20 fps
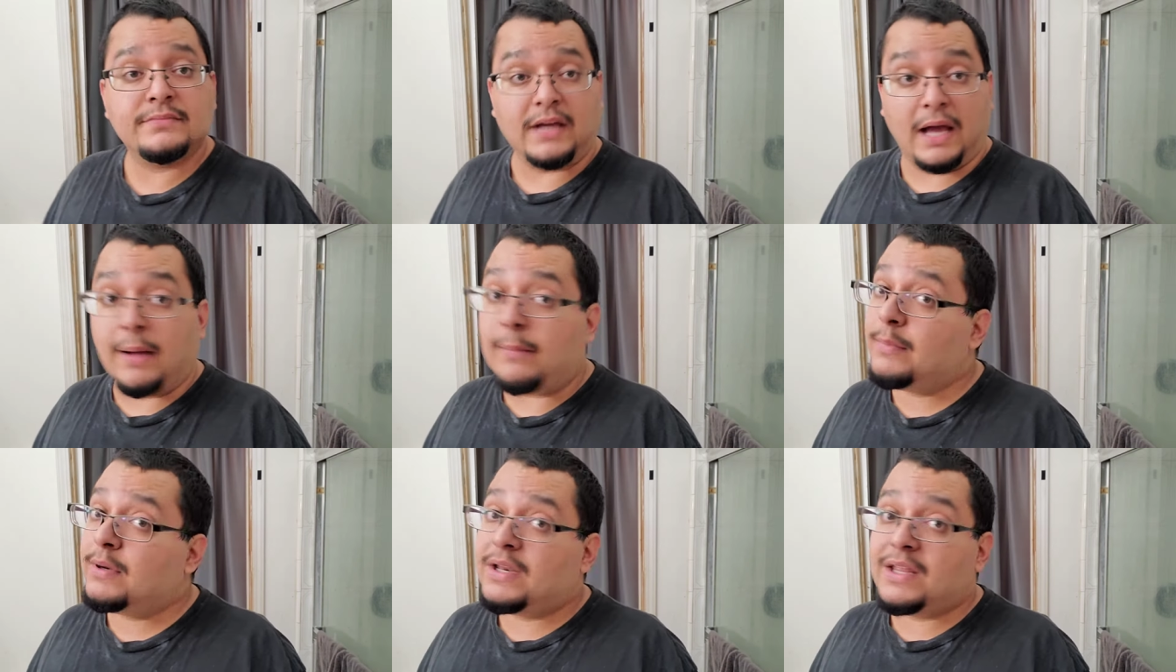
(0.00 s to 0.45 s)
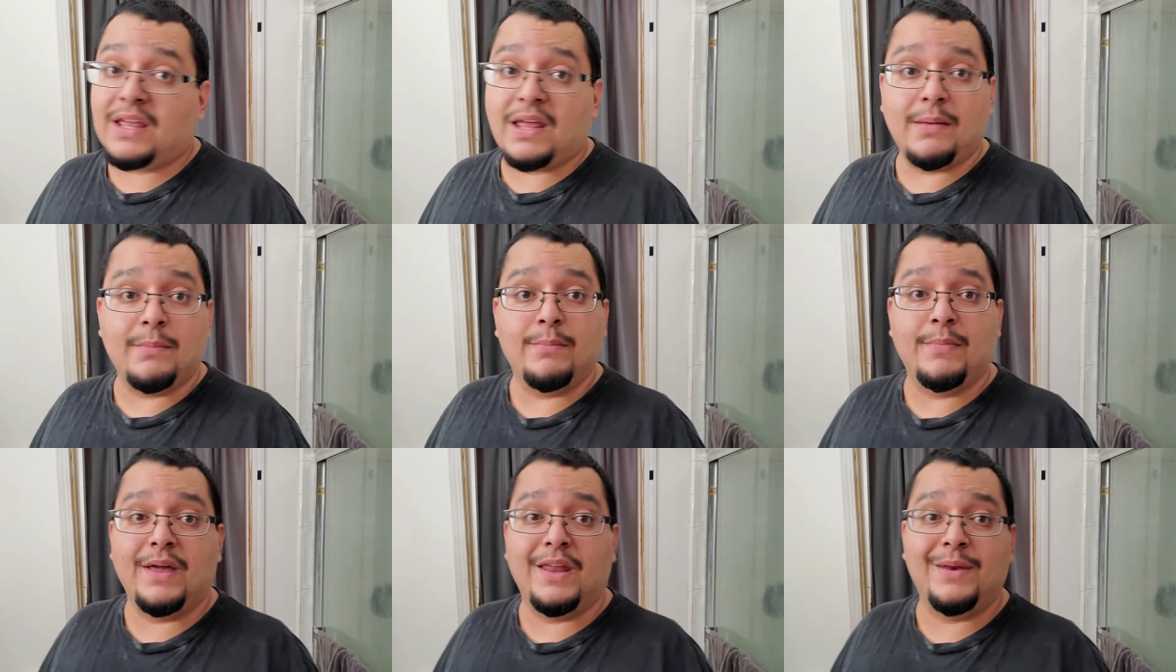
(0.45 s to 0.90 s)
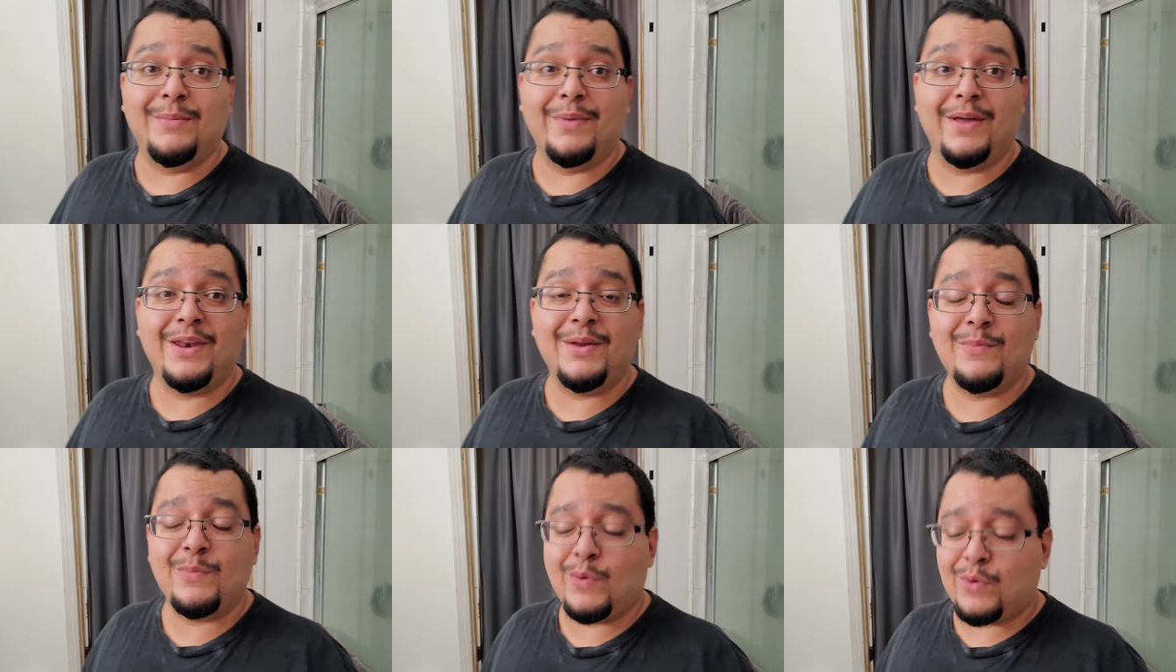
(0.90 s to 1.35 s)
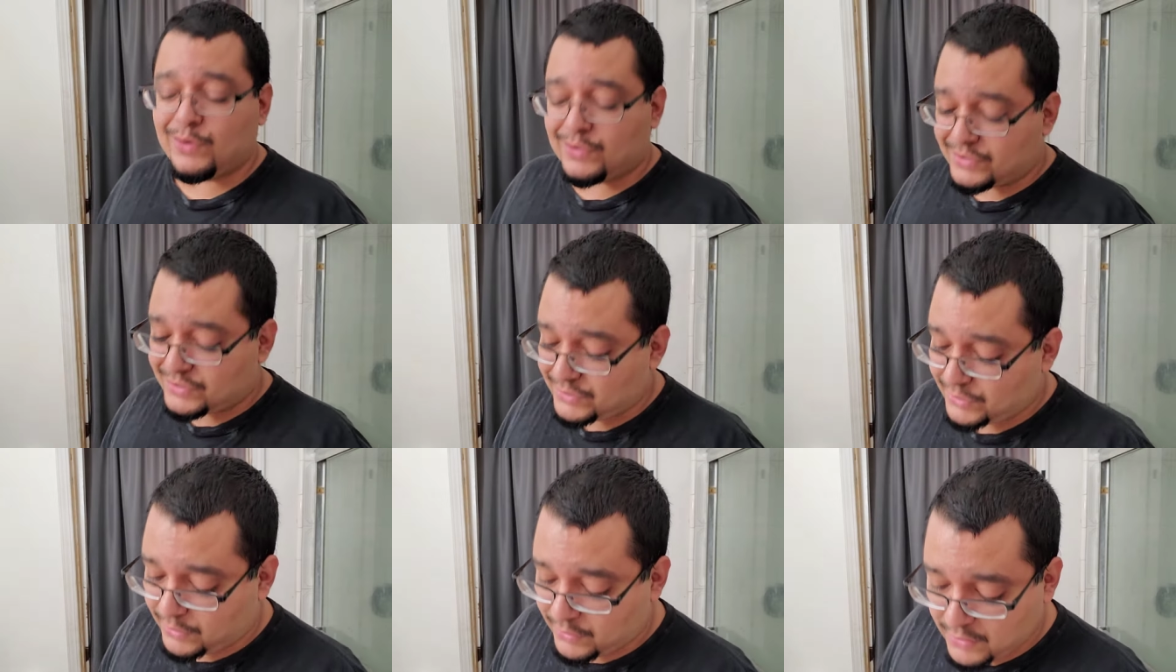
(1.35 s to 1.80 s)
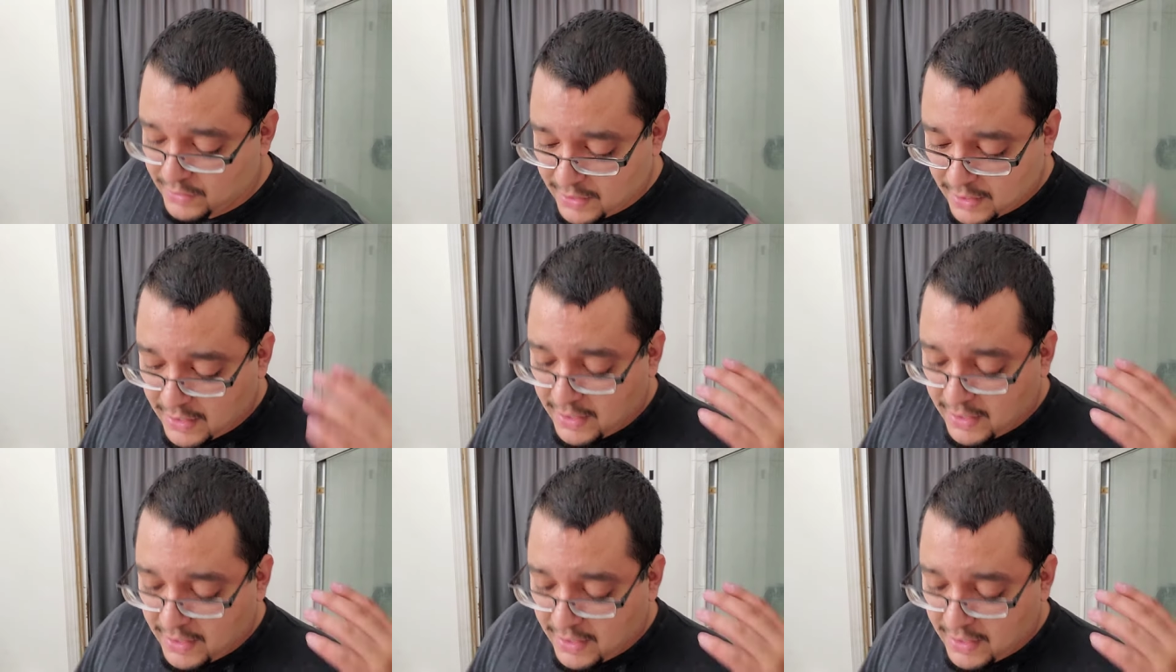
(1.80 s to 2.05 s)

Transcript: I'm going to get many, many more. So,